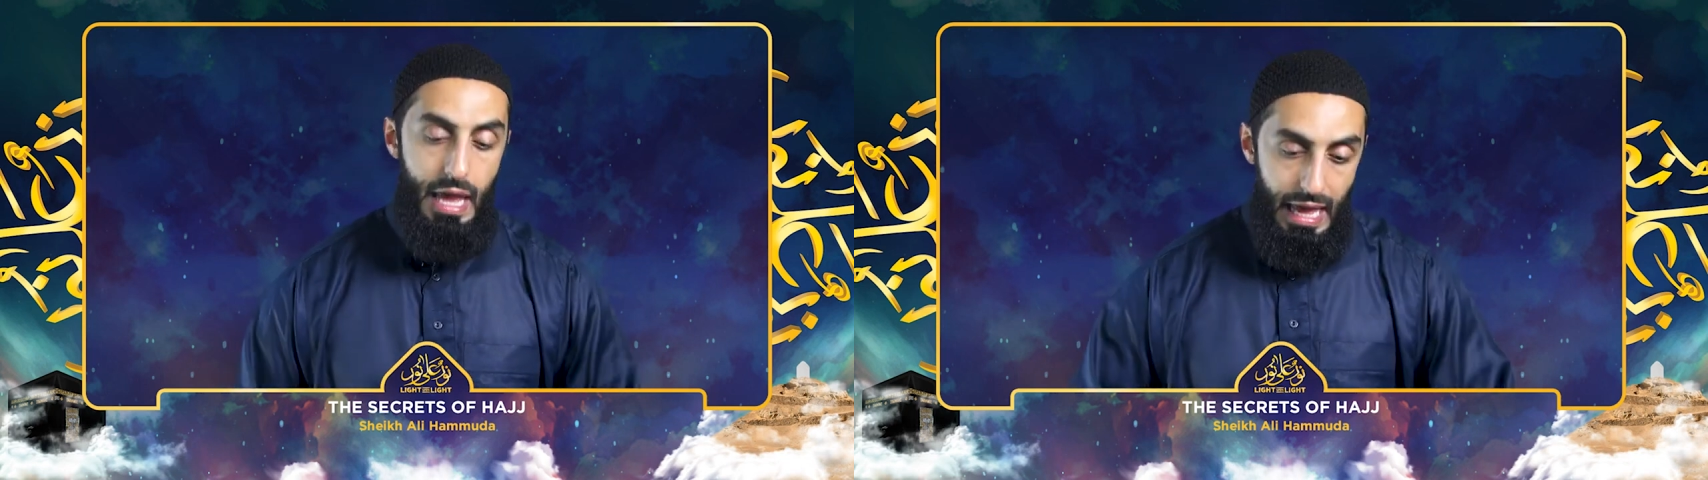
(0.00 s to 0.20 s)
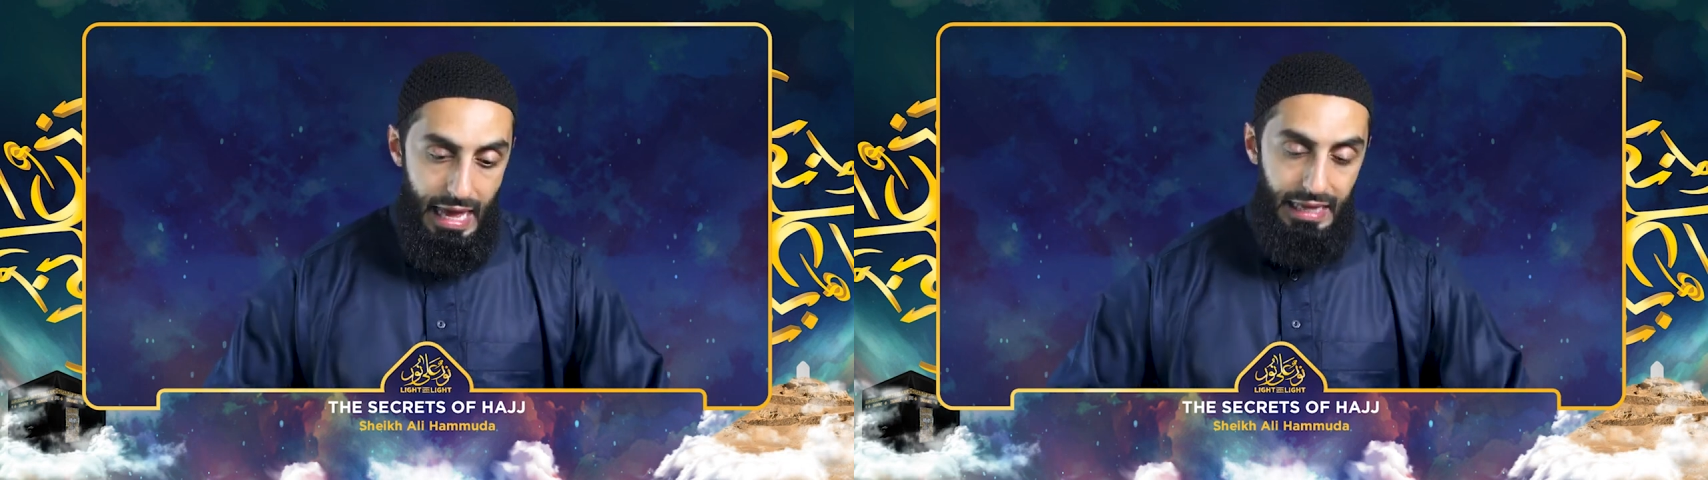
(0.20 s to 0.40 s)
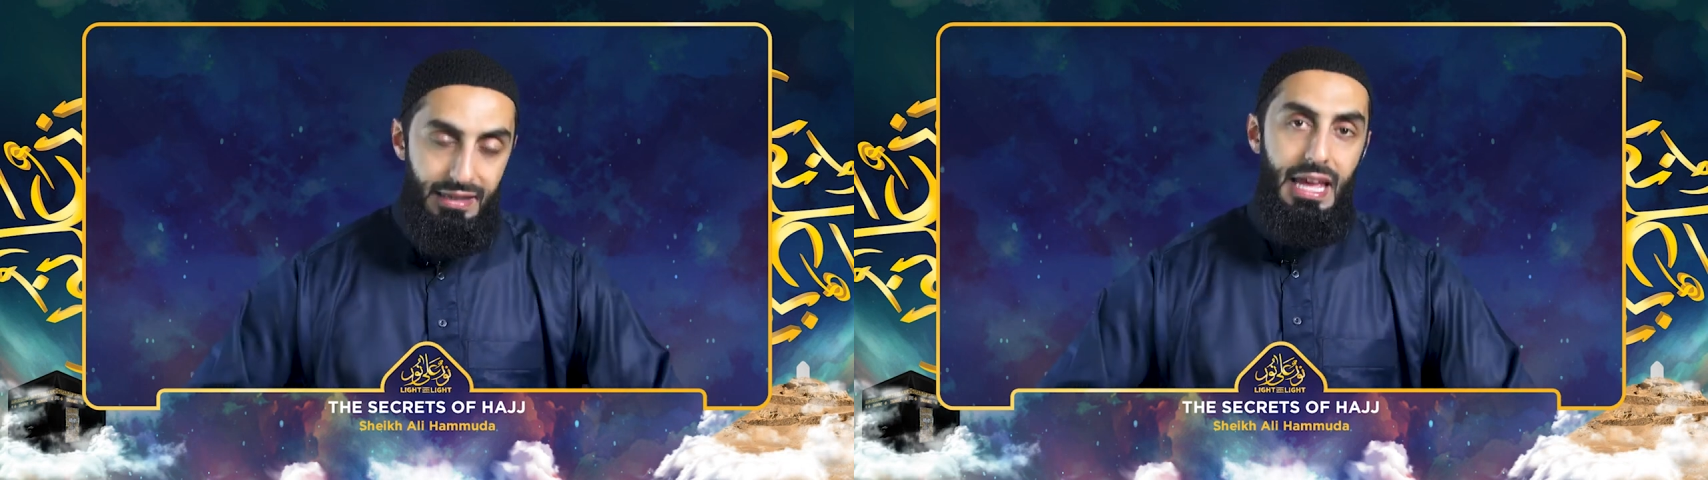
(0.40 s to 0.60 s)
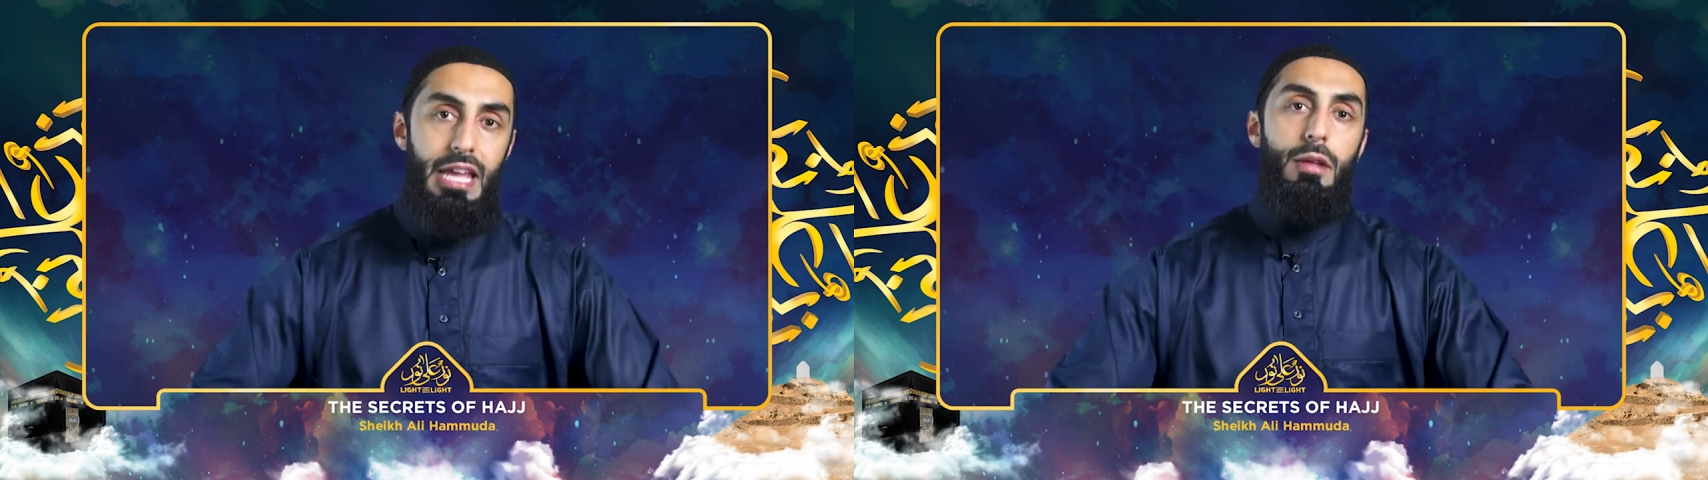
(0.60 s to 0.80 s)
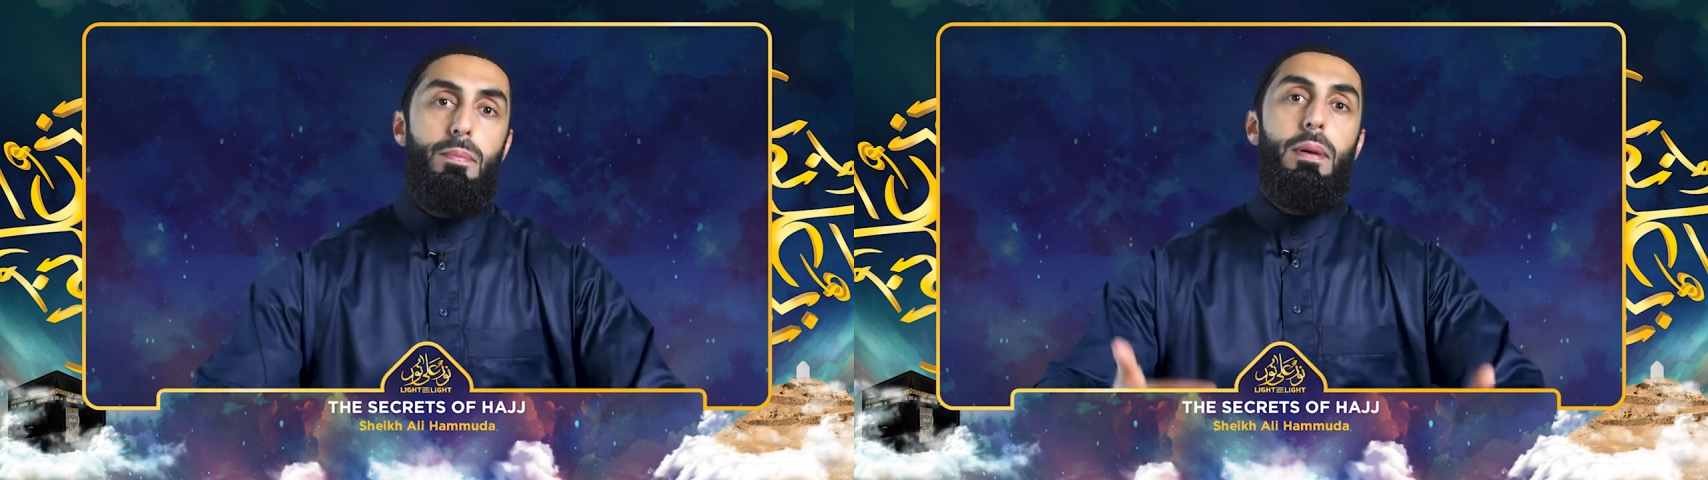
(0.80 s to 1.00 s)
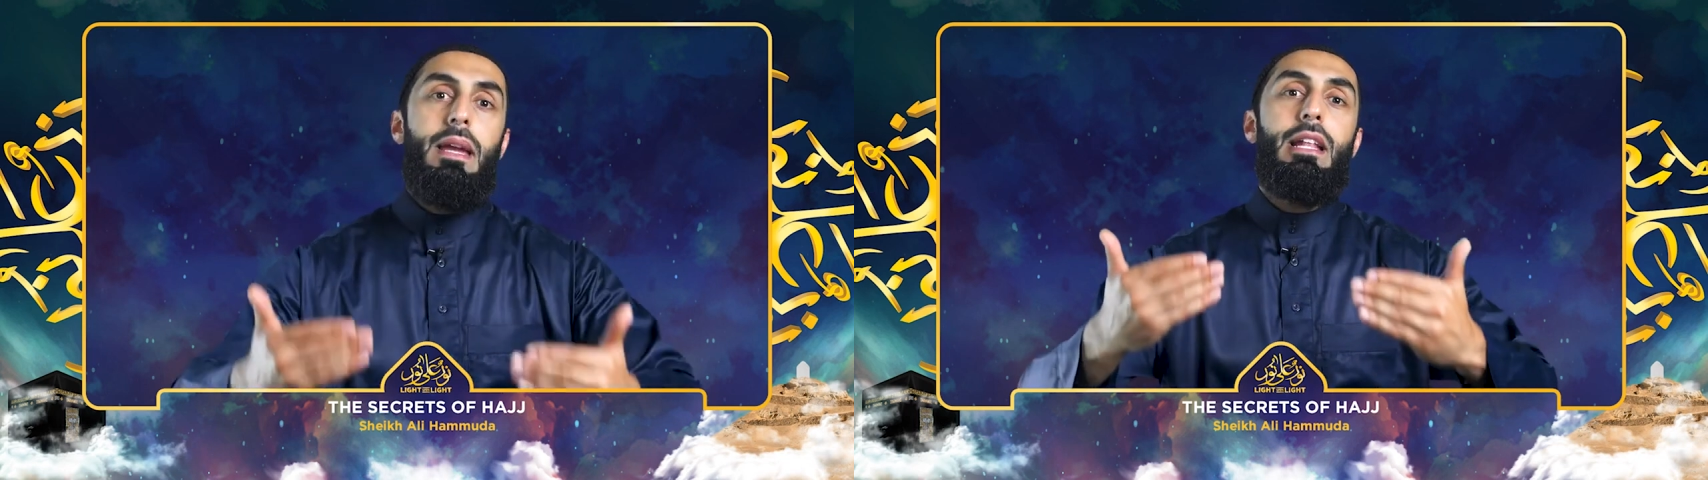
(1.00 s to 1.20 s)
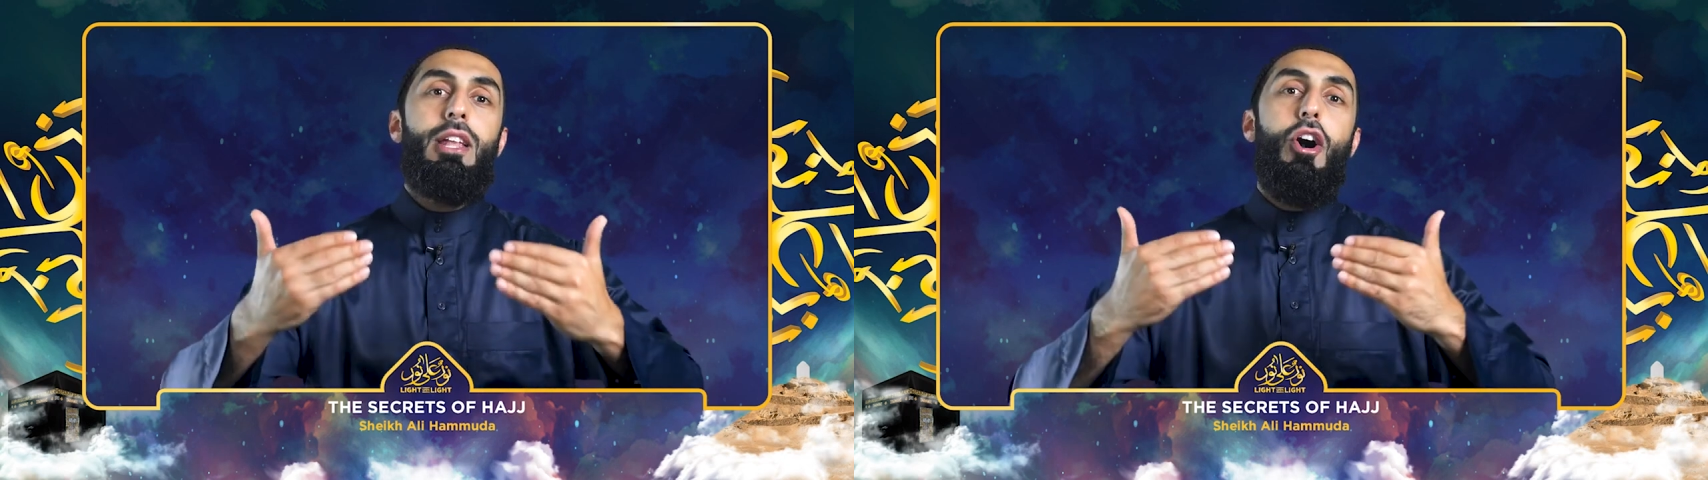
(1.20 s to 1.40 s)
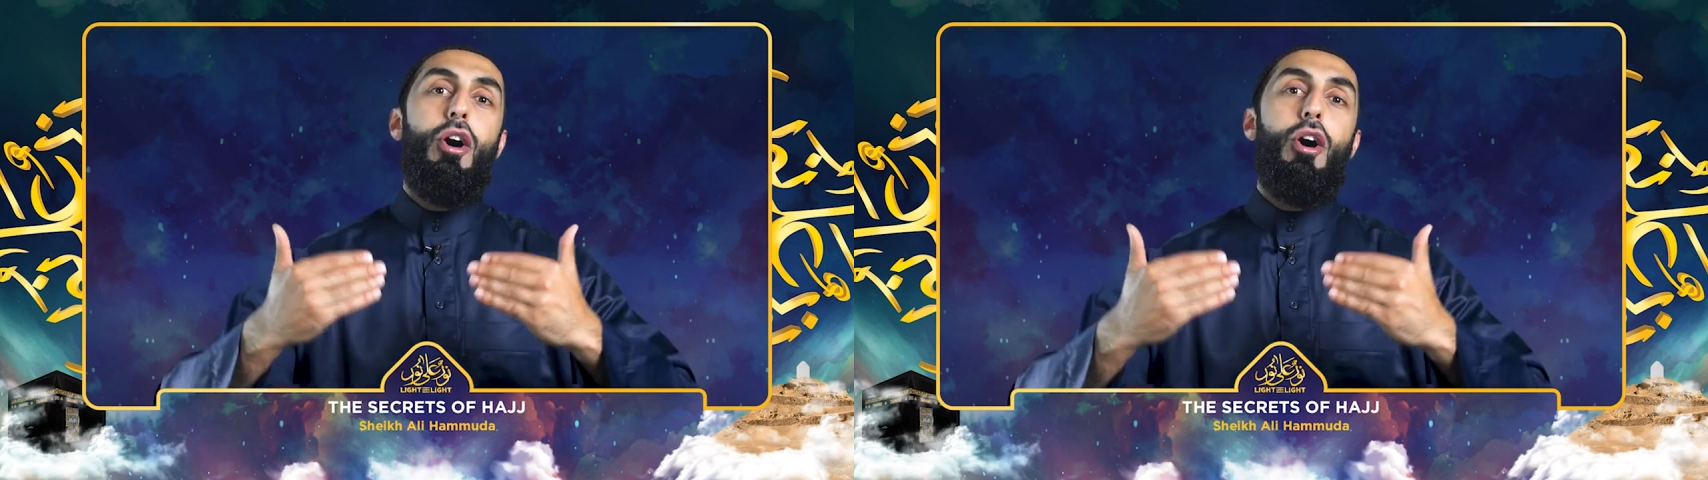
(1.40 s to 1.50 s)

and a pillar